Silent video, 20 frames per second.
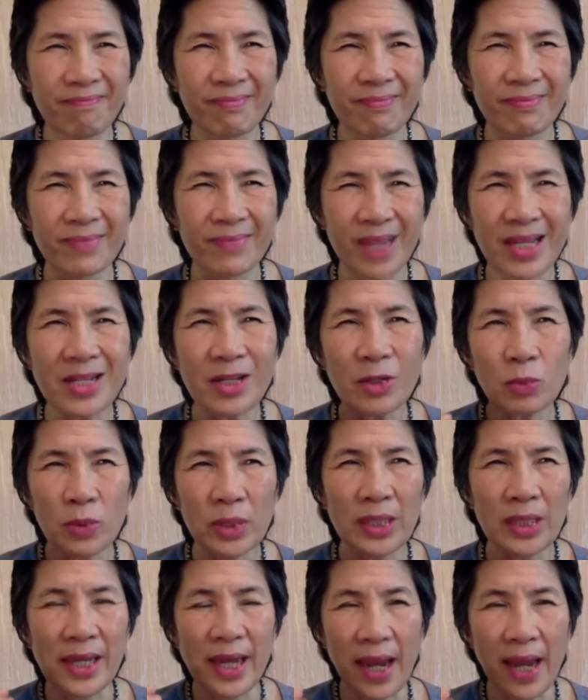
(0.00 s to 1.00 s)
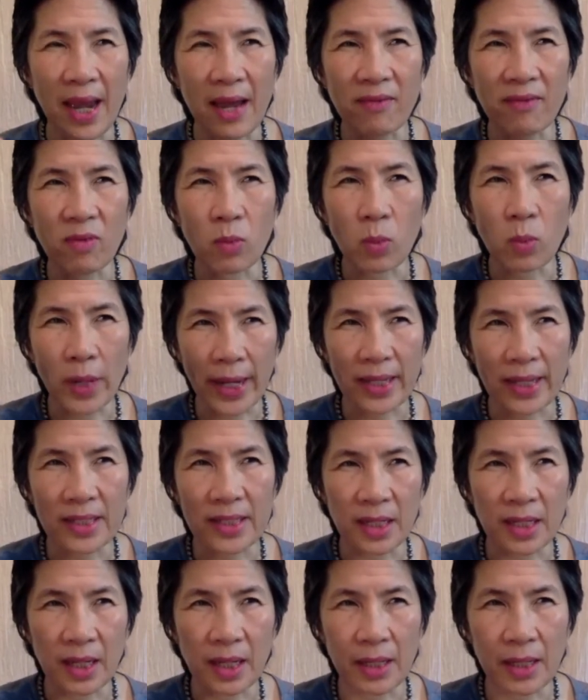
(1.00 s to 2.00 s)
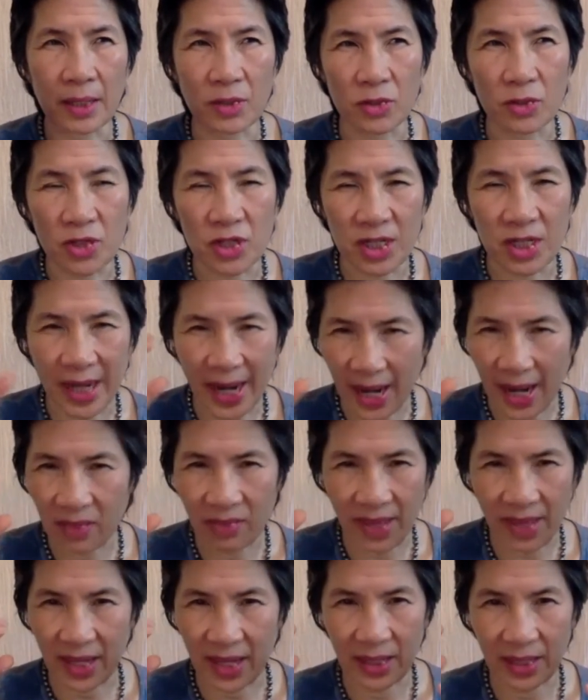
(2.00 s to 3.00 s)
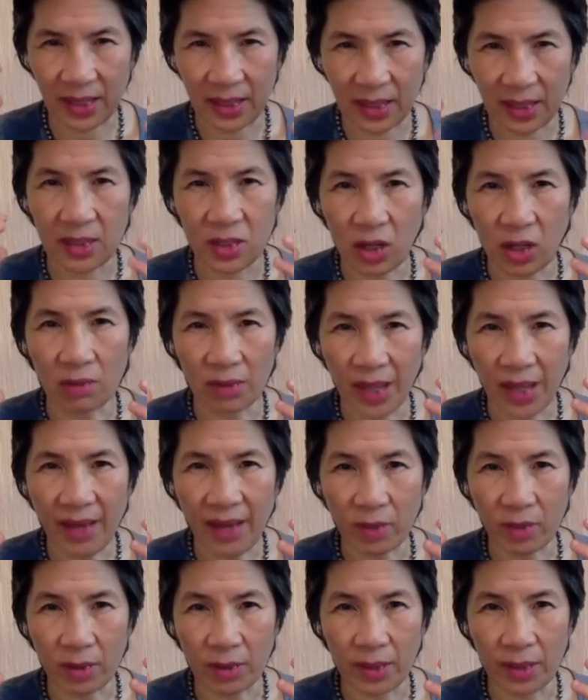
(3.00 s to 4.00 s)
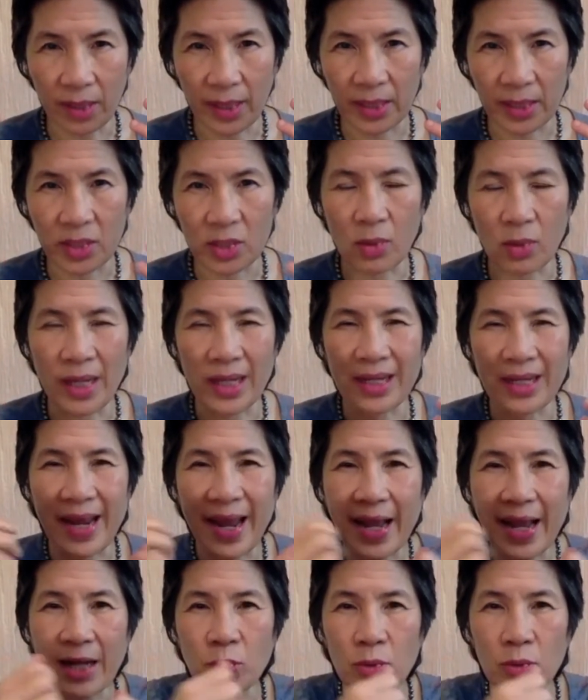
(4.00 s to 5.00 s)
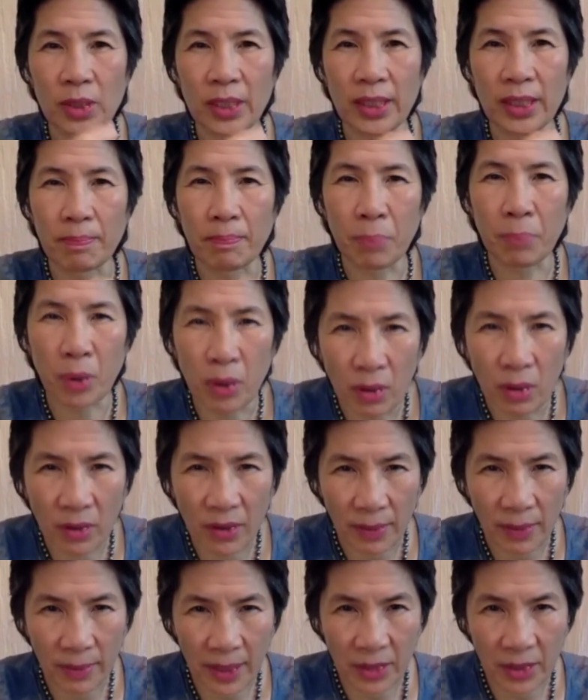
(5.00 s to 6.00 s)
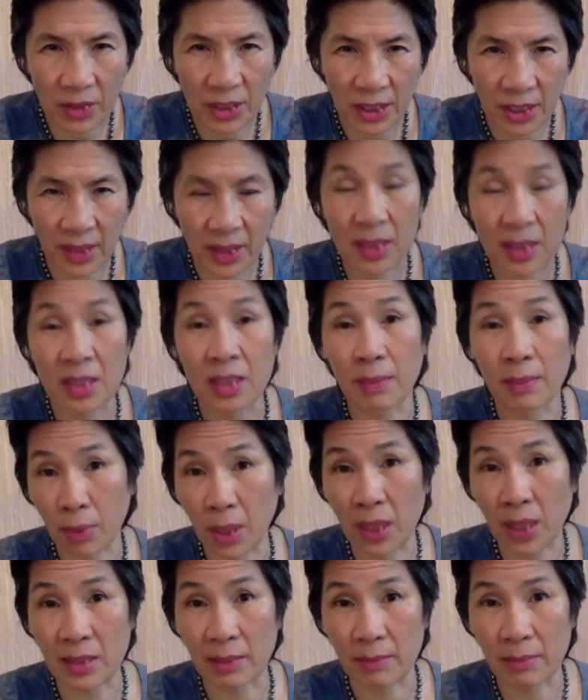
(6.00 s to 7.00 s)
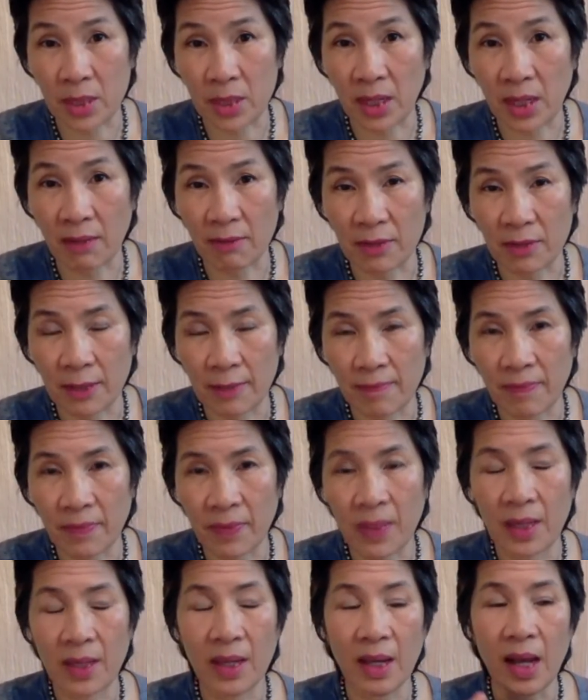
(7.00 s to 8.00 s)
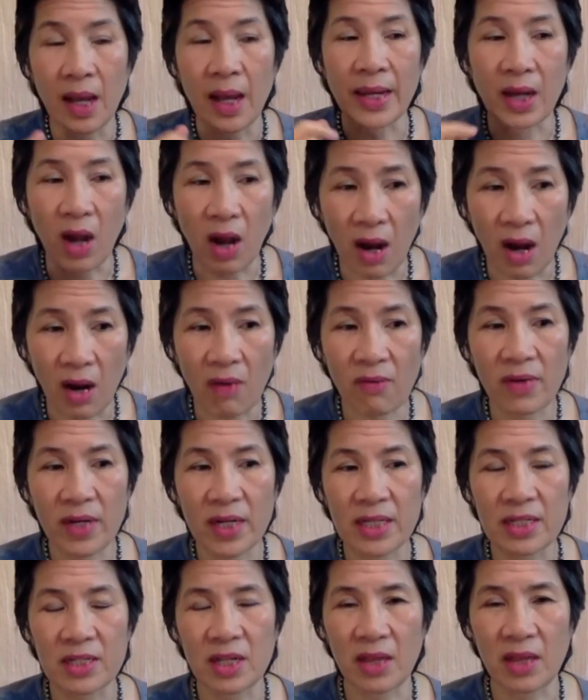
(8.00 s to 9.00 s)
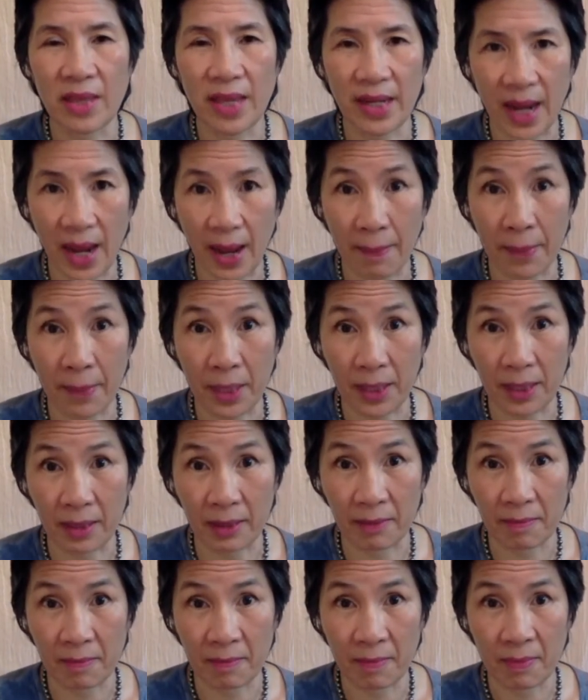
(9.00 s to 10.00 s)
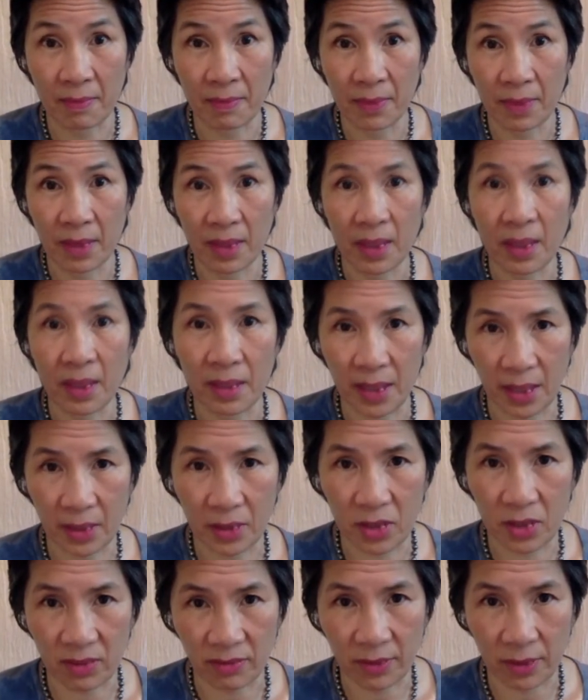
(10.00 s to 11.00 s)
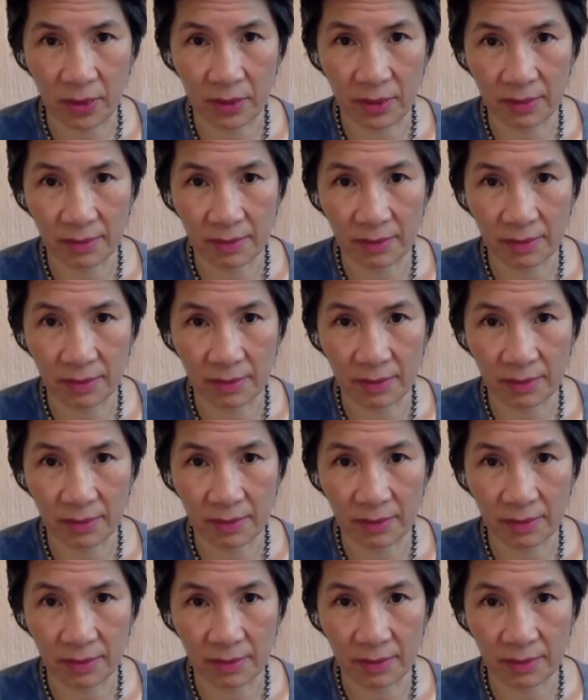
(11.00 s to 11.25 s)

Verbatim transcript: doesn't really have a way to understand that in an adult level. And so they naturally pull their energy in and suppress themselves. I already saw that happening in the energy field.